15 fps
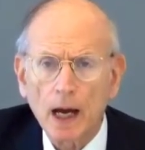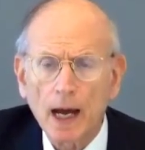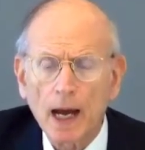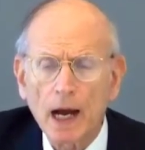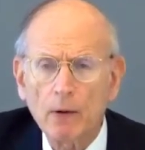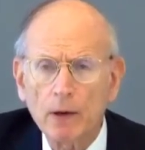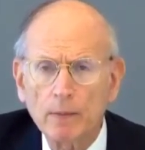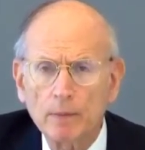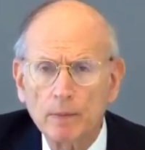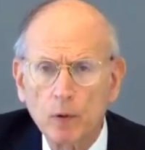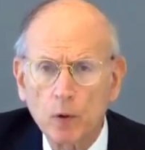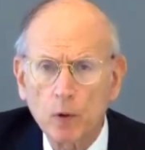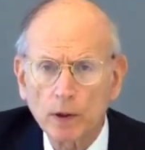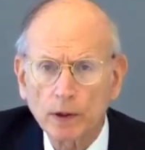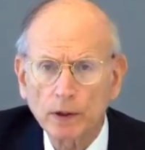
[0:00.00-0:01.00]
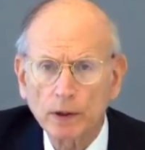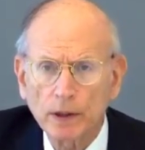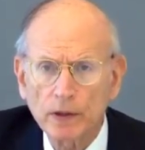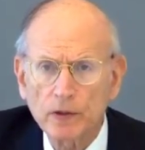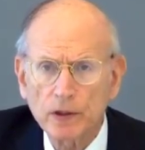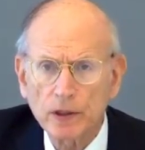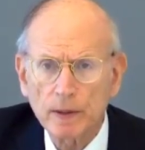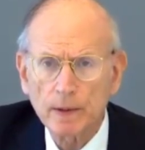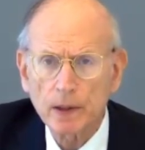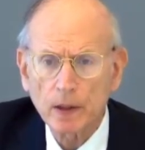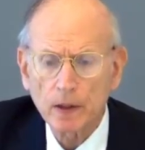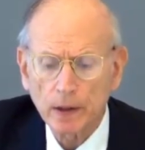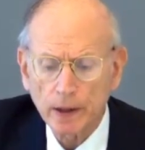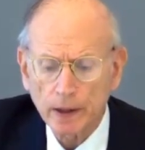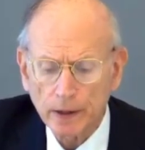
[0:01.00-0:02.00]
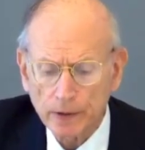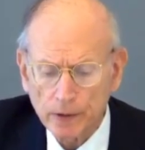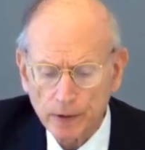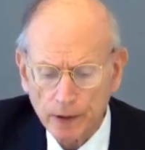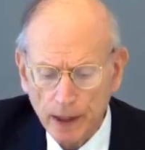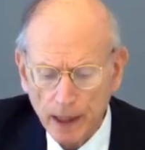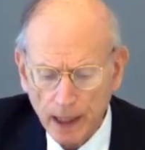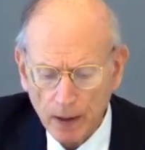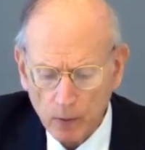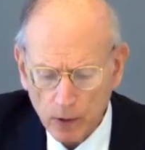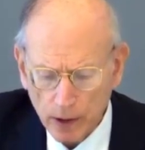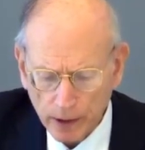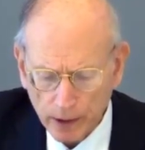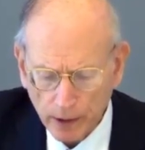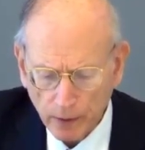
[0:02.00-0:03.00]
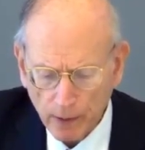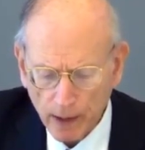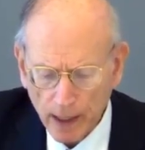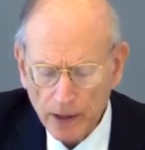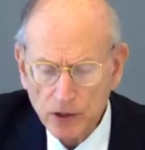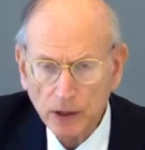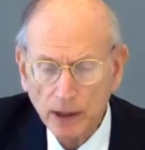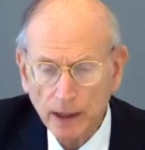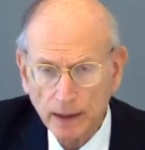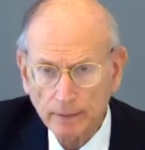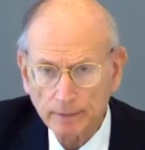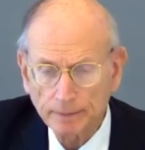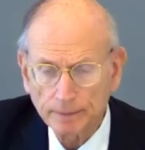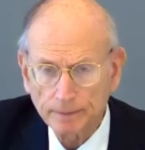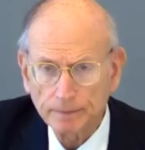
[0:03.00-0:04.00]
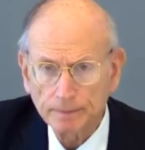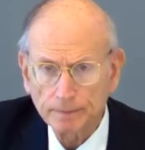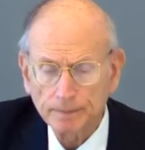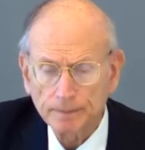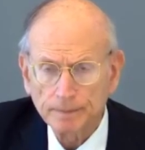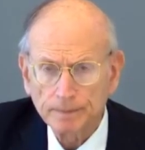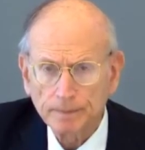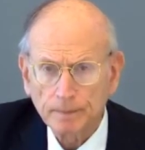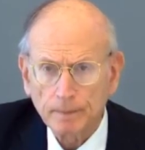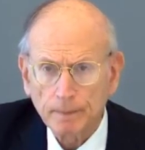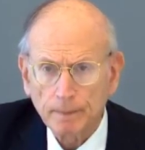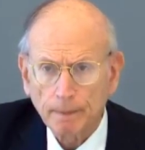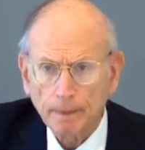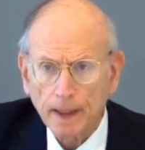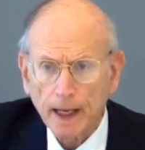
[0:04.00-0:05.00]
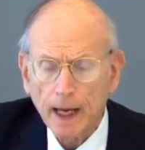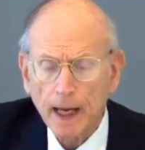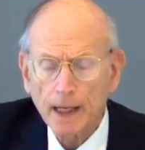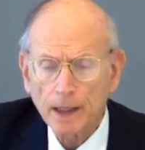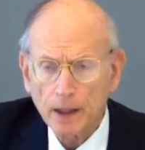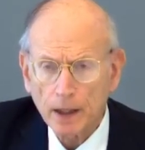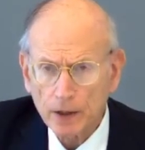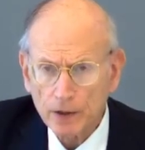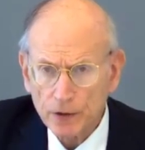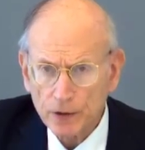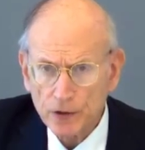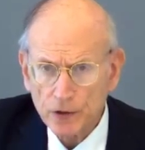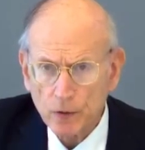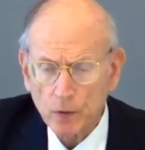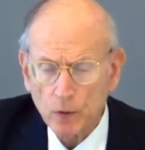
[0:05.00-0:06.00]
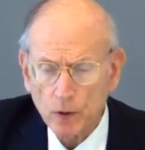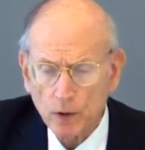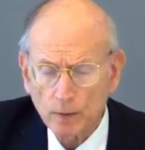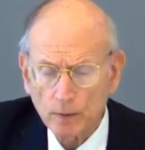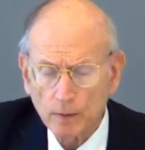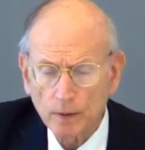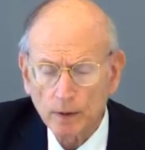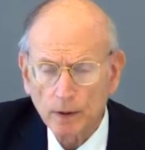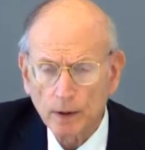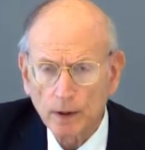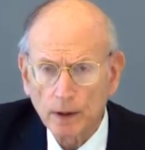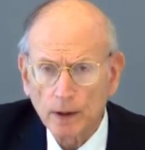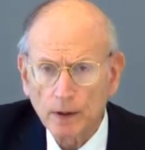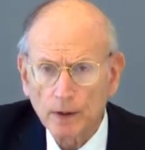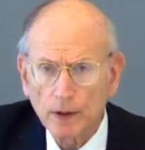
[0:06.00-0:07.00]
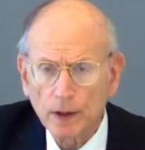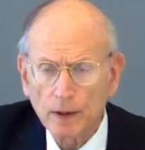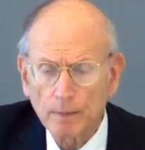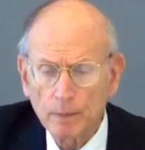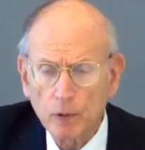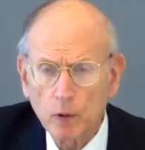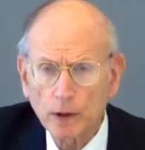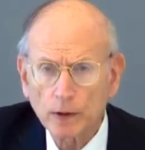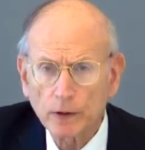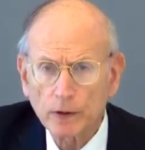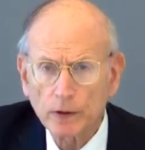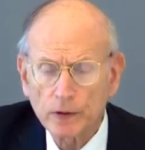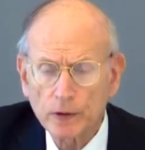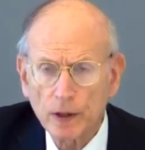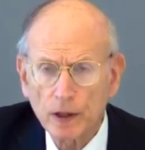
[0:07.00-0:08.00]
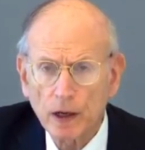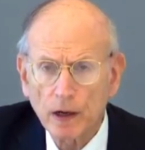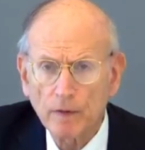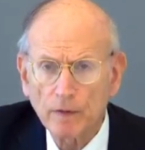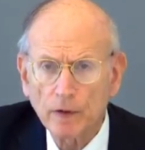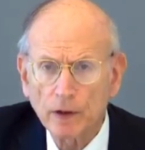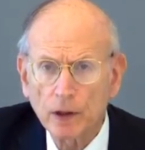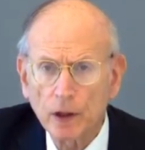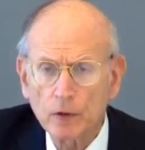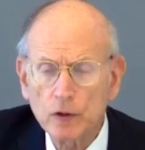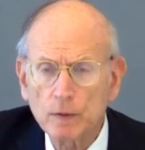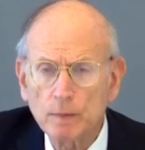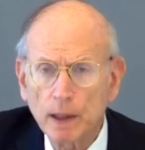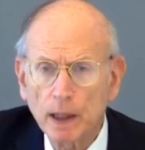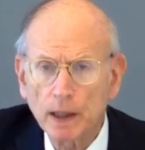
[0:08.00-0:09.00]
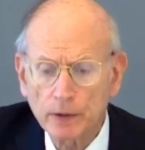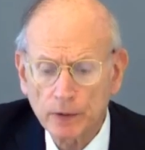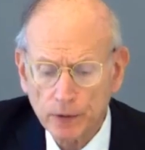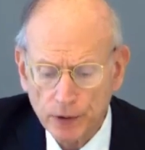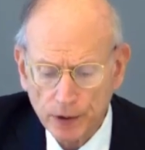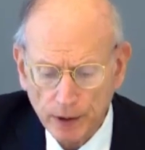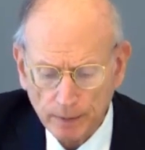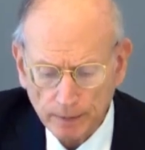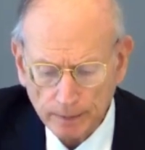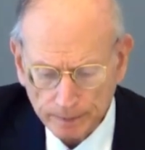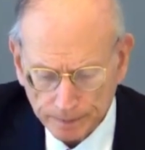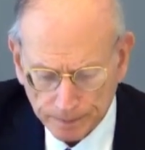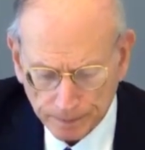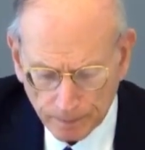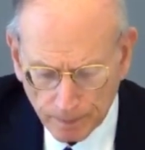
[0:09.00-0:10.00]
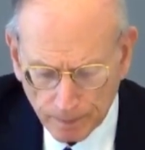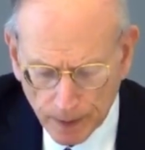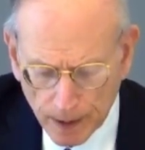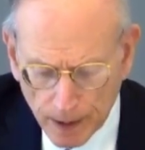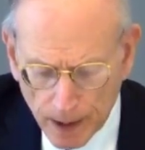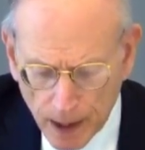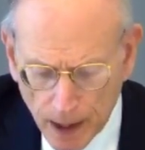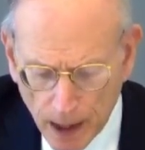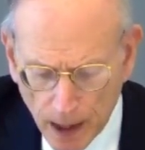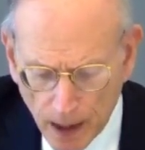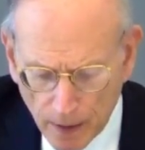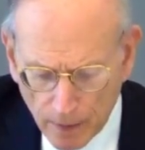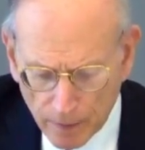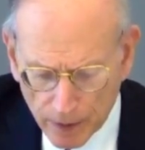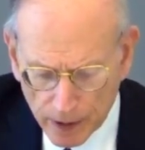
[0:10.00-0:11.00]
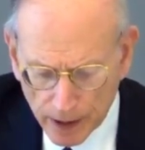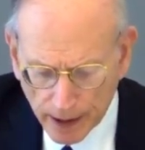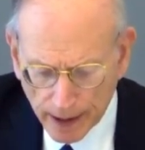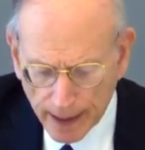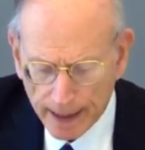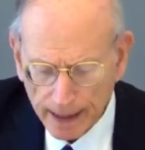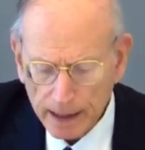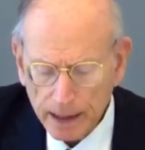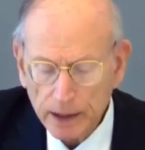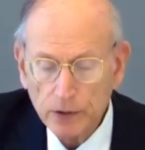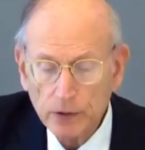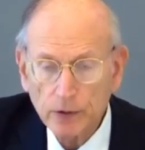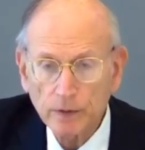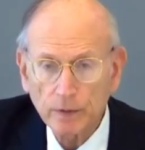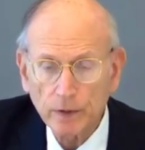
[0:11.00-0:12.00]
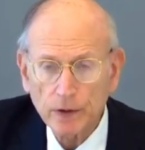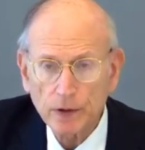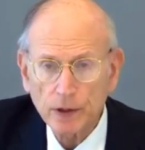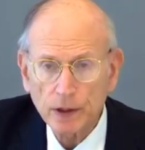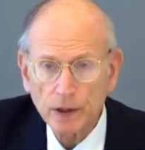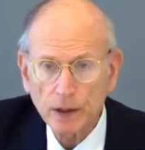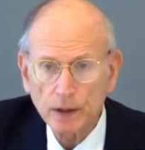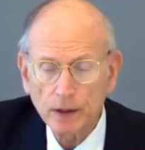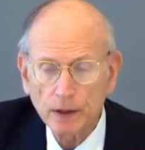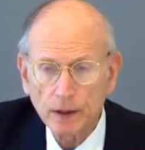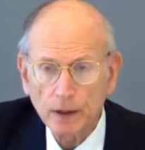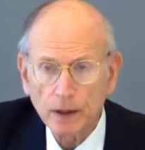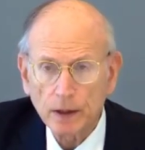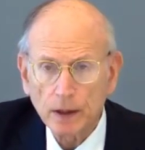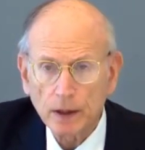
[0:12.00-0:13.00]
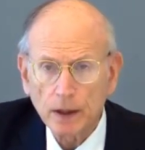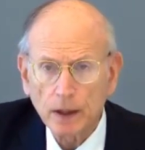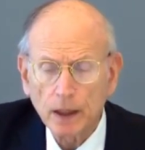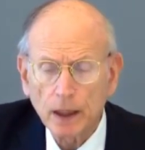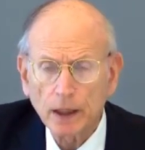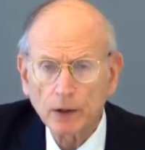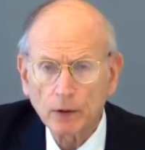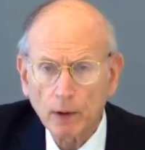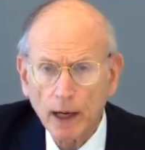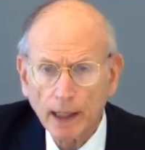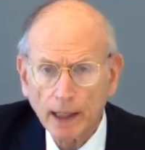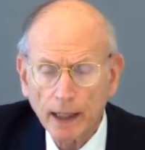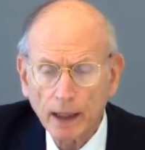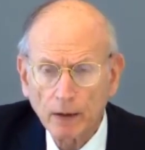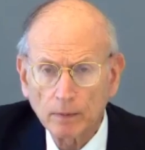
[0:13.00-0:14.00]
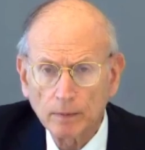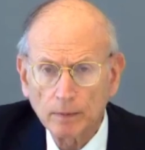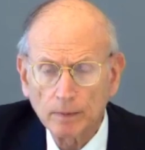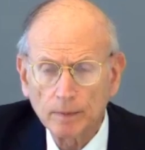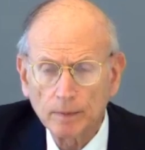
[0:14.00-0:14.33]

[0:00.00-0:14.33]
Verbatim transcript: how important this seminar is. And I want to congratulate and underscore the importance of the co sponsorship of Jagiellonian University in Krakow.